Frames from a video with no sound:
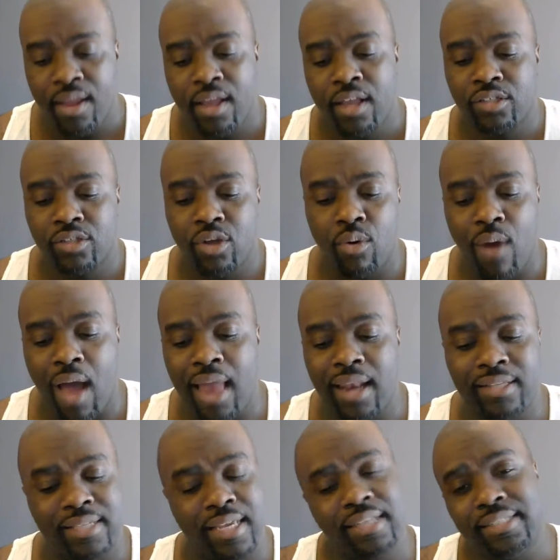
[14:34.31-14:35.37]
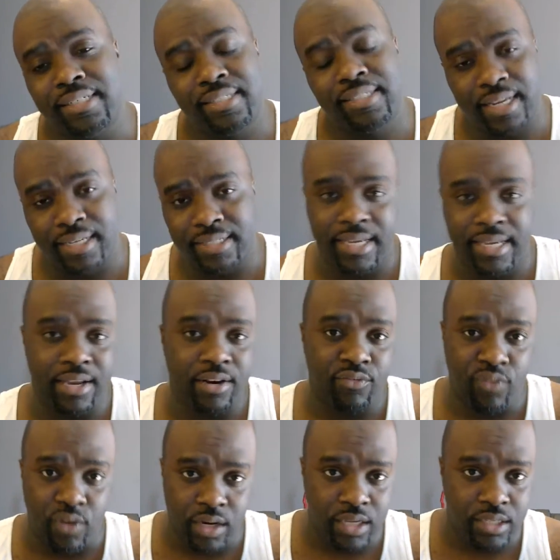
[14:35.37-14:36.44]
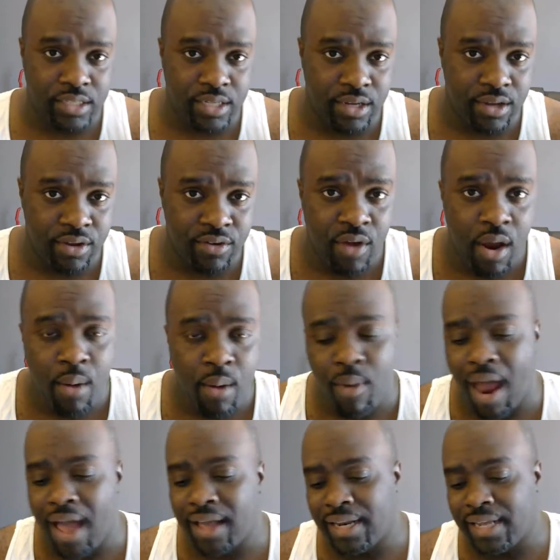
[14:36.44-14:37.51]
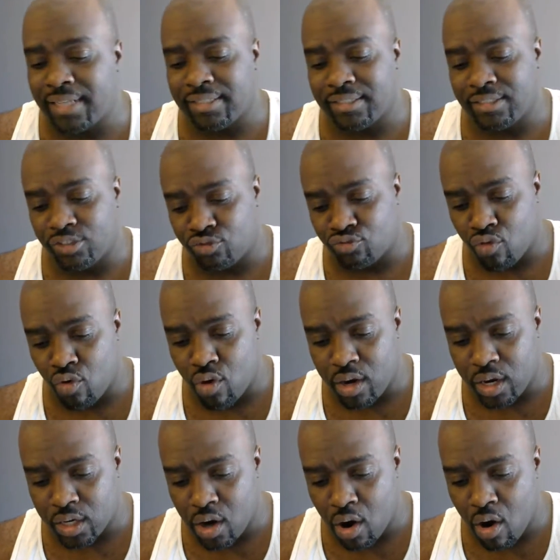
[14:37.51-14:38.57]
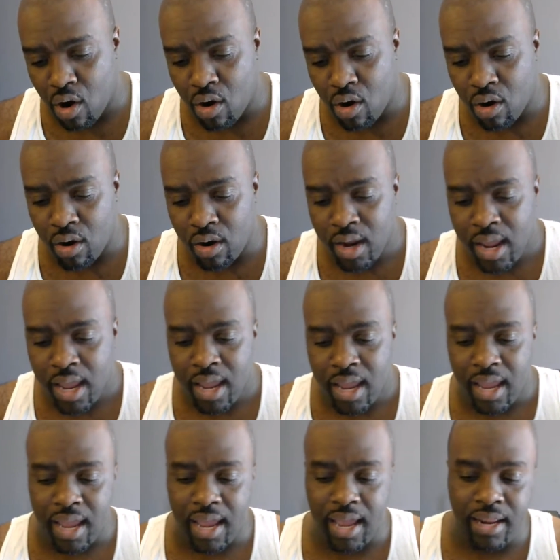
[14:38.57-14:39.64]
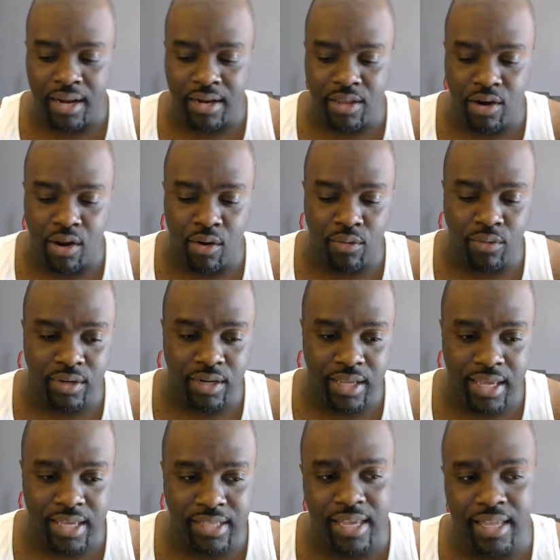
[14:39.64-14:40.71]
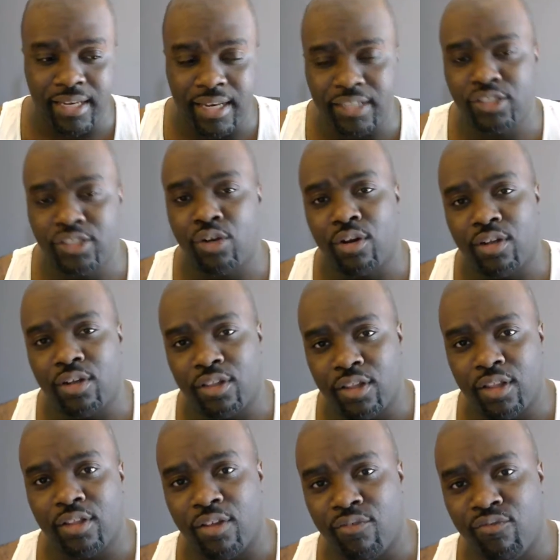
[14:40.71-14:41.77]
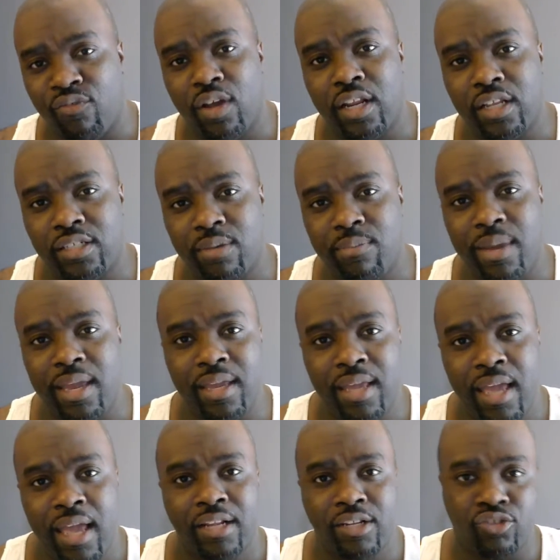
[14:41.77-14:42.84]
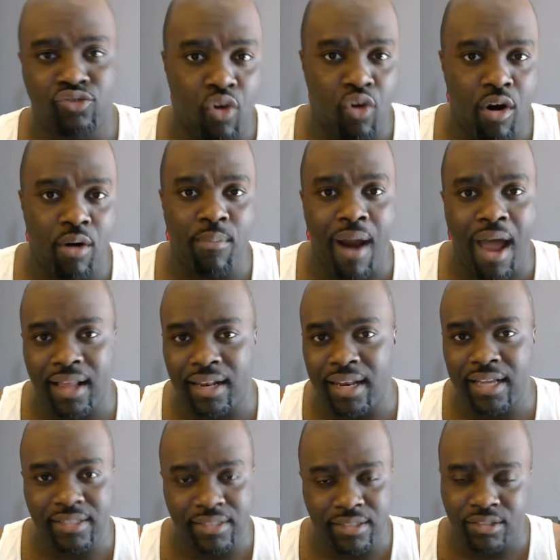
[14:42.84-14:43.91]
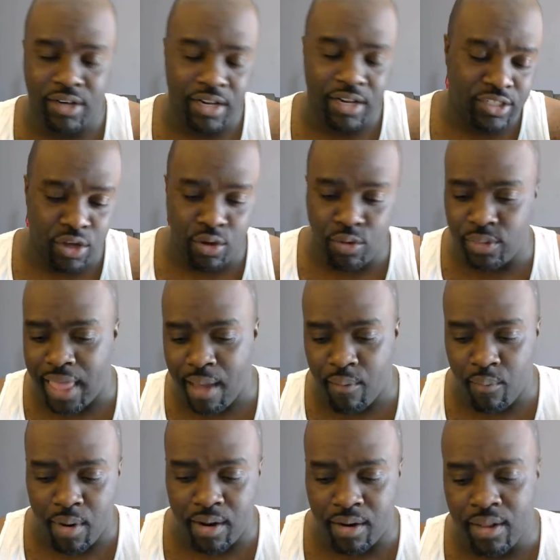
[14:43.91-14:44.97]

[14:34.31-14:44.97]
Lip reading: So Rollins says he's sick of seeing the footage of Brock Lesnar destroying the car. And, he said, let's show the footage of me destroying Brock Lesnar. So they showed that where,